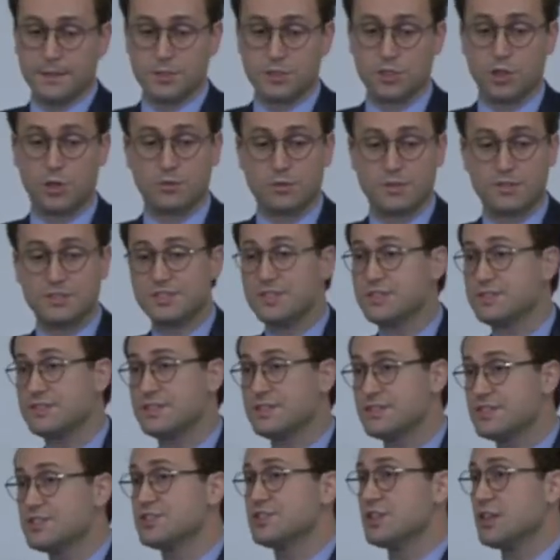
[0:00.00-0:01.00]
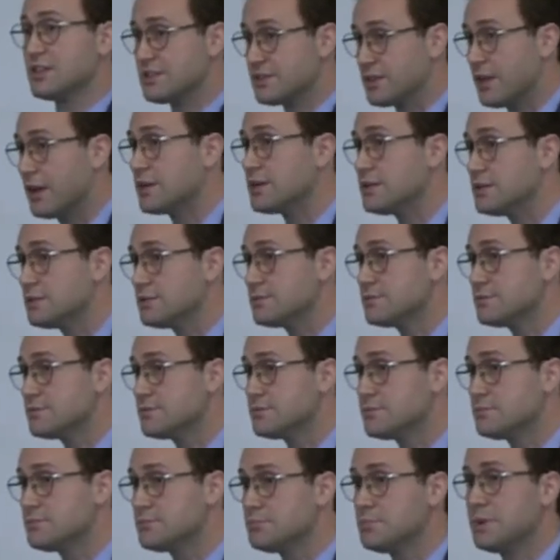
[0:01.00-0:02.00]
So this is, this is not done,
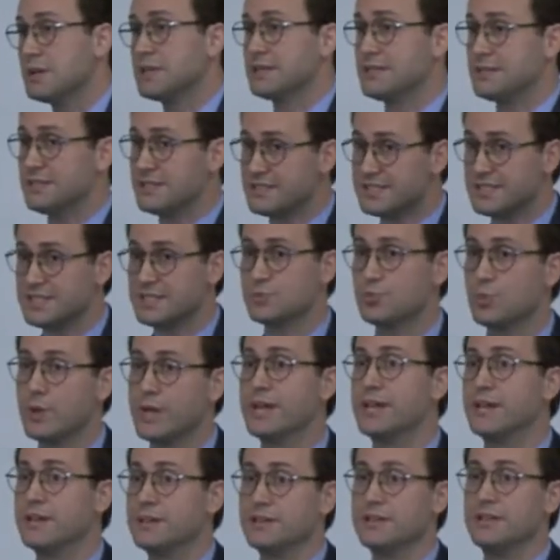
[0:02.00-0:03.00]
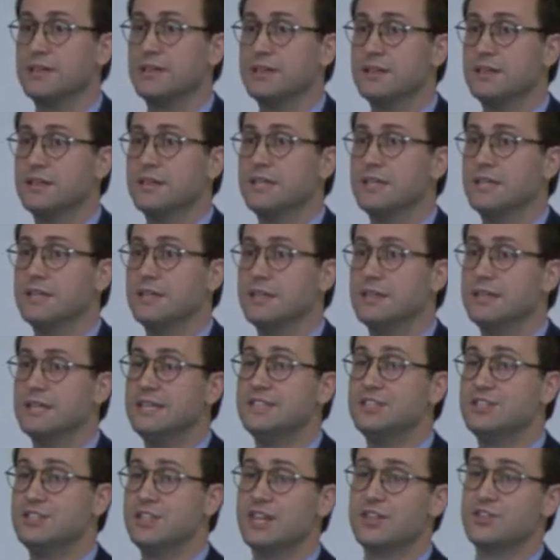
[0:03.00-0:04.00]
but this is where the, the
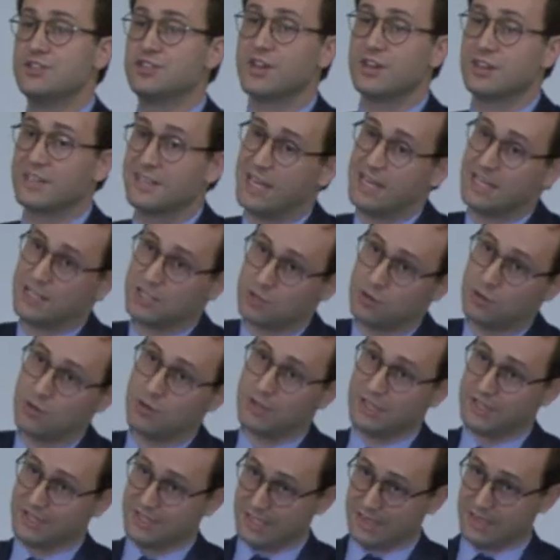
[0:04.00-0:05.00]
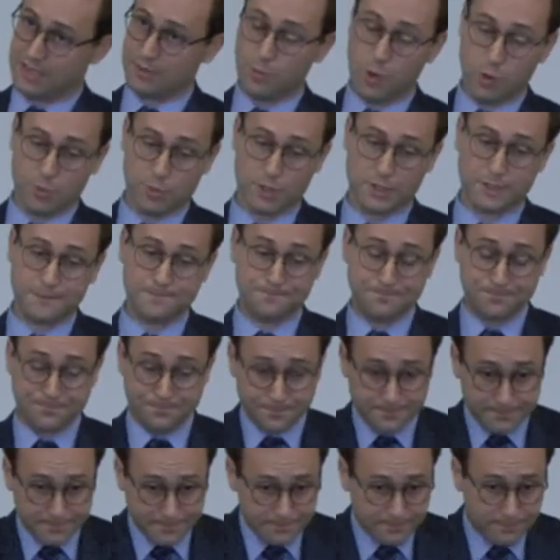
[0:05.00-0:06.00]
ECHR case law is at the moment.
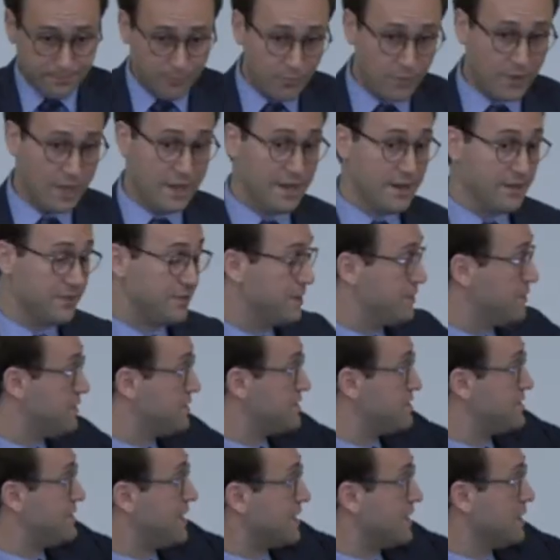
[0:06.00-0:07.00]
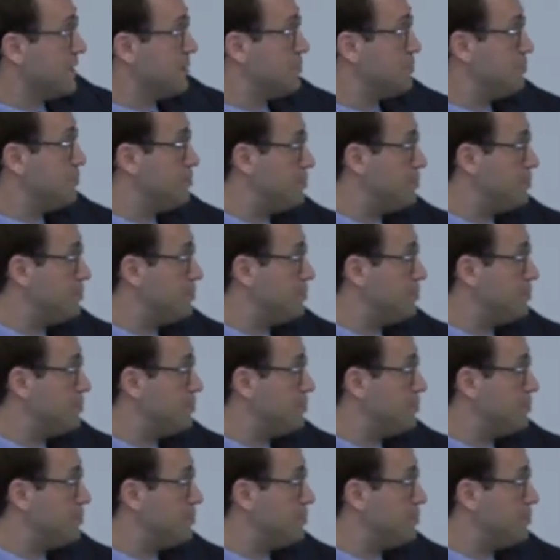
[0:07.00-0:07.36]
The, the second